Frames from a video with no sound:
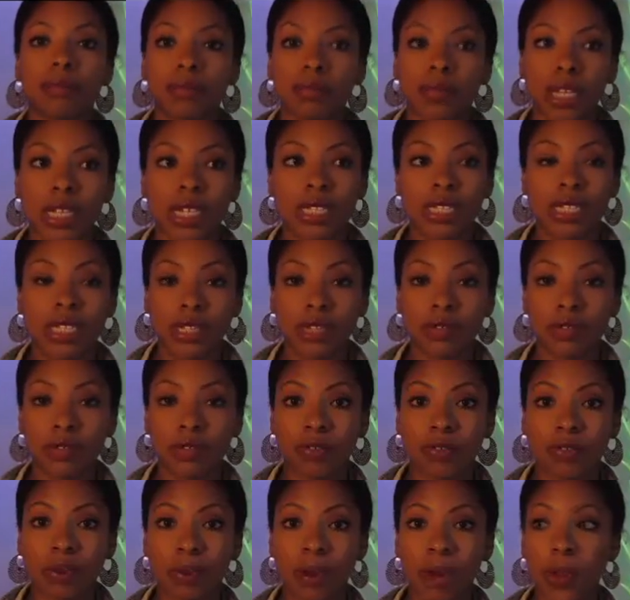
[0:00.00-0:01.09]
Is different
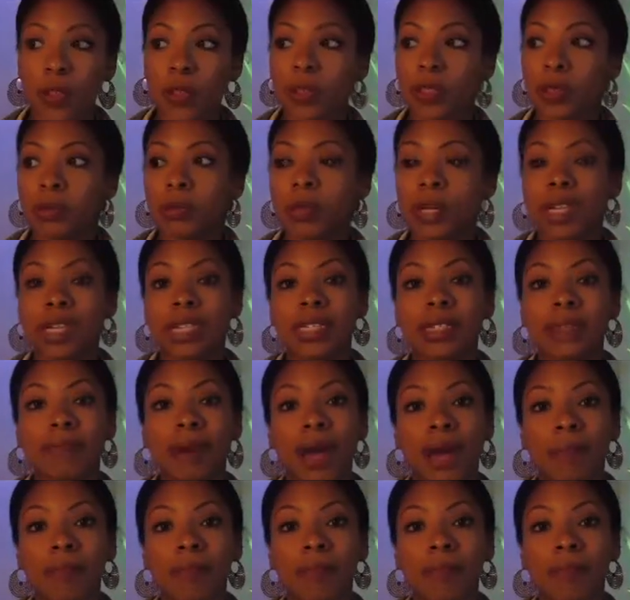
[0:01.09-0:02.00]
from others because the